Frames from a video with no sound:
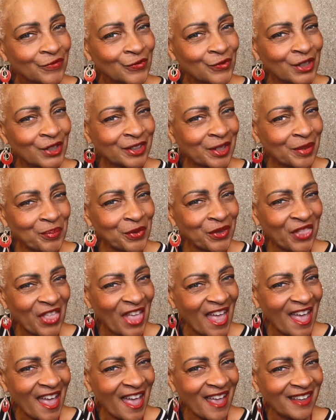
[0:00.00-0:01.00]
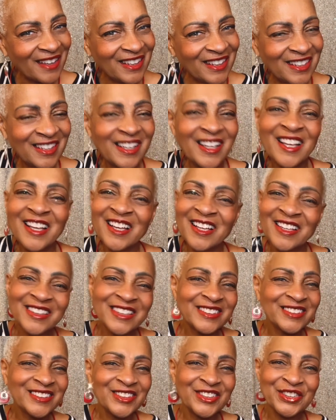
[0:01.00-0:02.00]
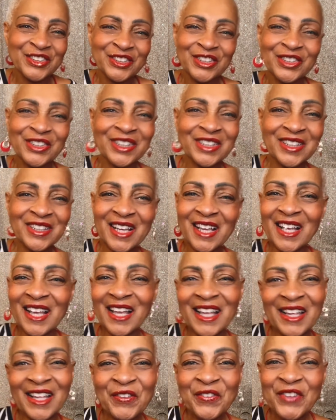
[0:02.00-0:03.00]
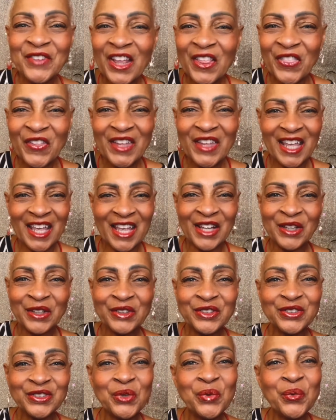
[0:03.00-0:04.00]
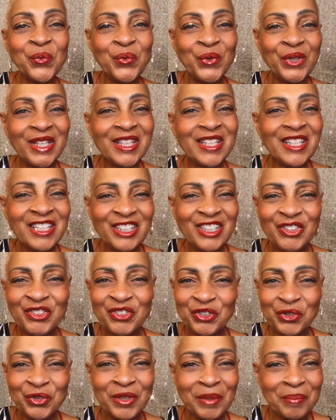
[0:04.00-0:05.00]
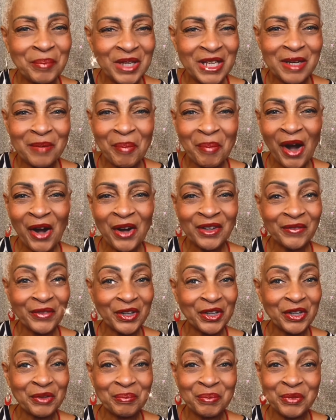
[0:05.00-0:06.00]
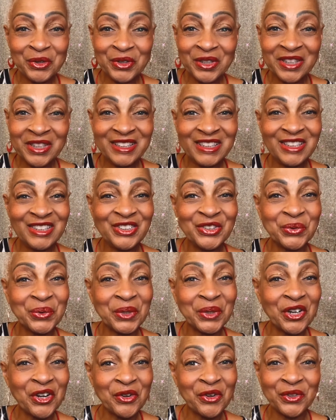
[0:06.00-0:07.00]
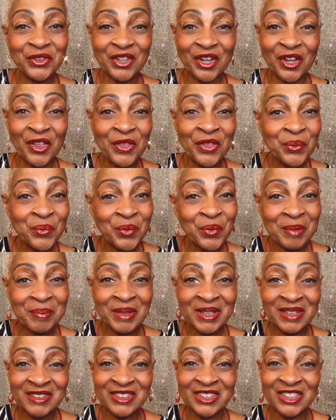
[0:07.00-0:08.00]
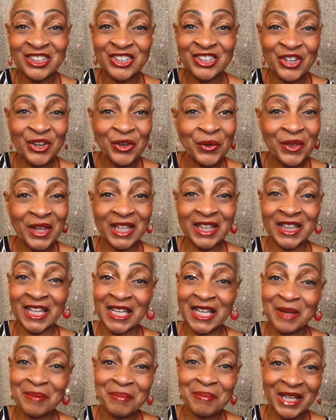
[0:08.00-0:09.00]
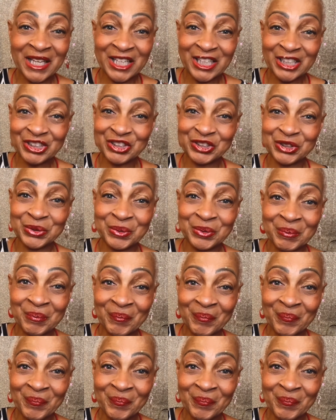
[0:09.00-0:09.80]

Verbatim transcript: What's up with that? Listen, girl, if nothing else, we need you to be a part of the community to encourage other women to know that they can make it too.